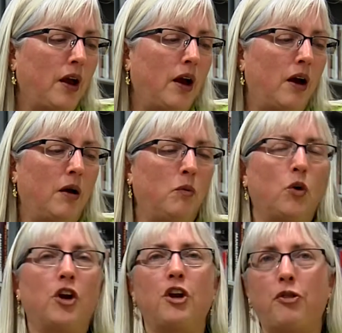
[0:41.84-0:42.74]

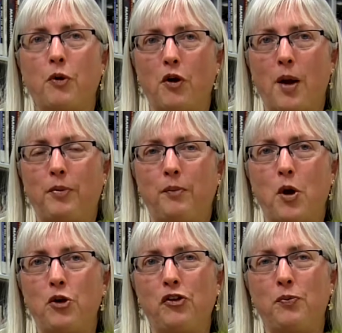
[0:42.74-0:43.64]
We're going to throw a couple of
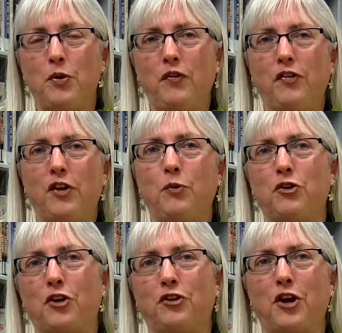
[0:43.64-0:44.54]
bonus movies in,
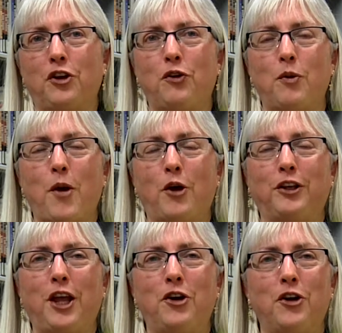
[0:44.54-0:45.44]
which I'll tell you about
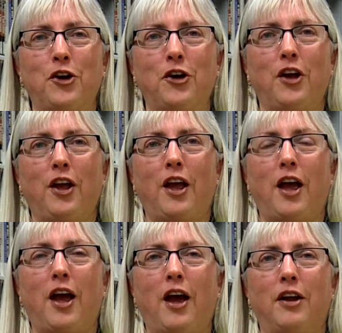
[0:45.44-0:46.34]
later,
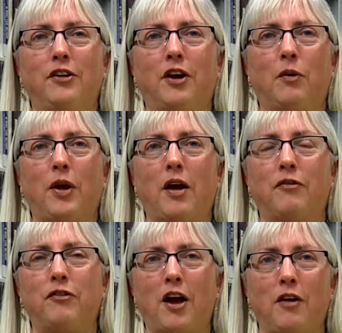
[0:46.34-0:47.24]
and we have
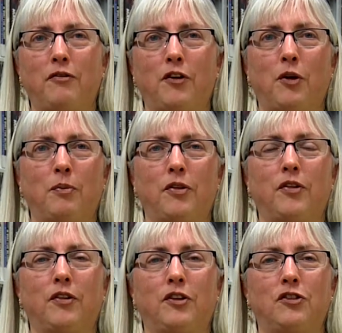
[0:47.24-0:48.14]
5
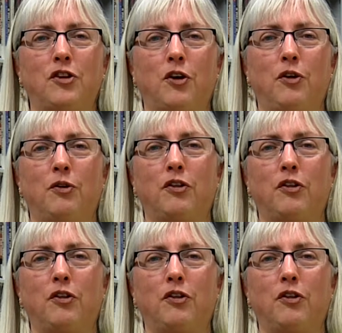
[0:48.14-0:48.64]
films to show you.